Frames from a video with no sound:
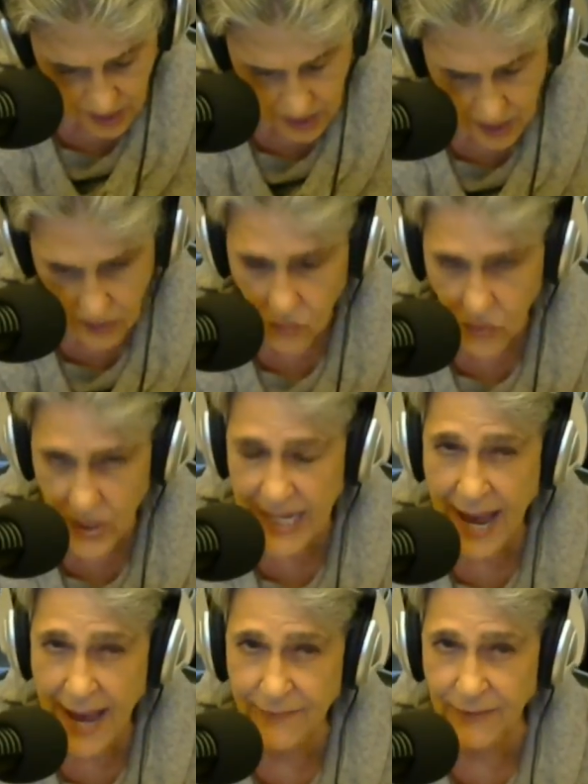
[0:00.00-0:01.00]
We
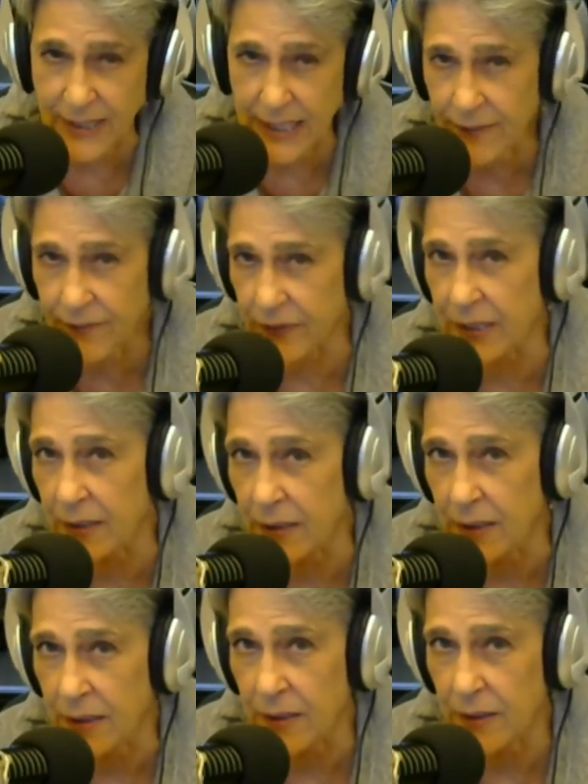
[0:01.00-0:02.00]
have given
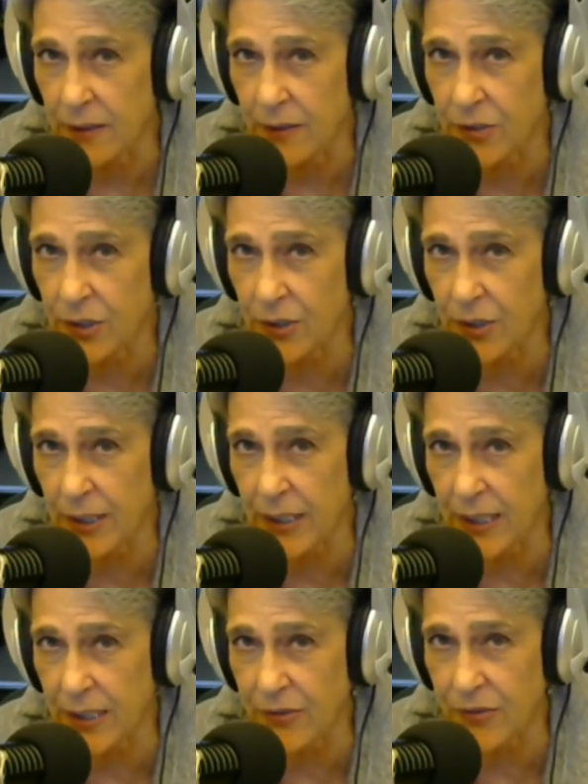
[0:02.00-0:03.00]

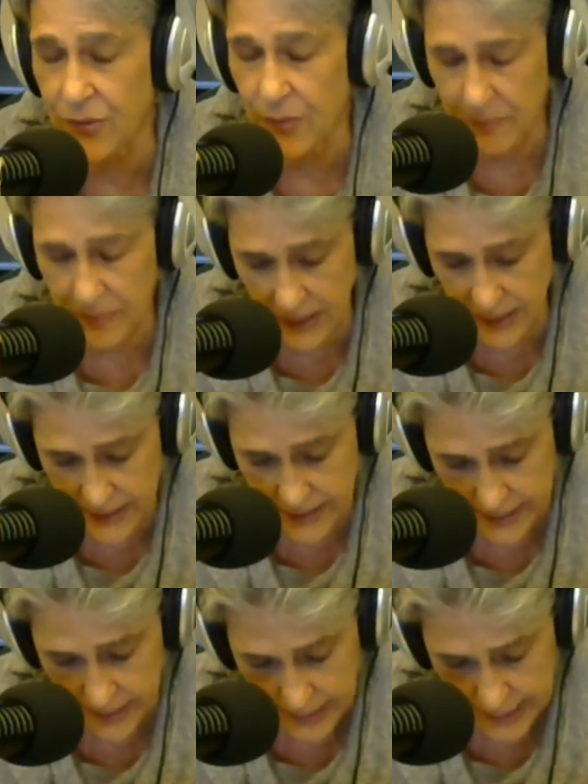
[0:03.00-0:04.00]
Turkey's
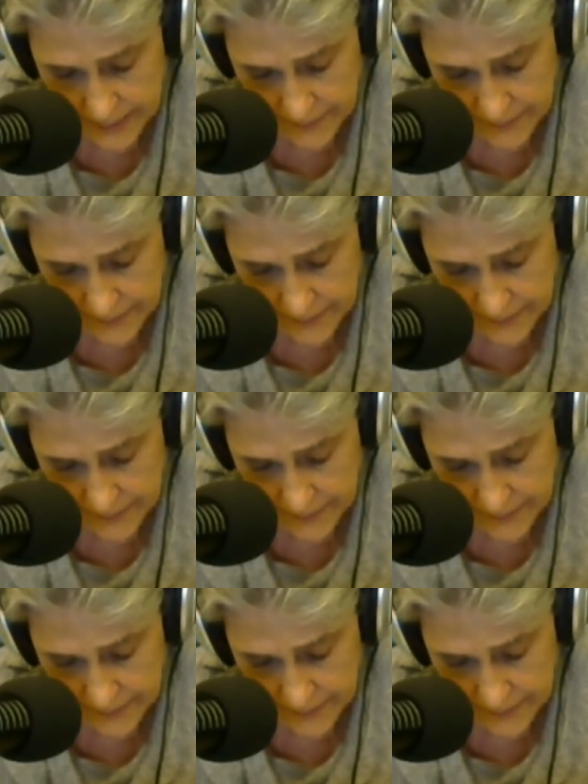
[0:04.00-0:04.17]
military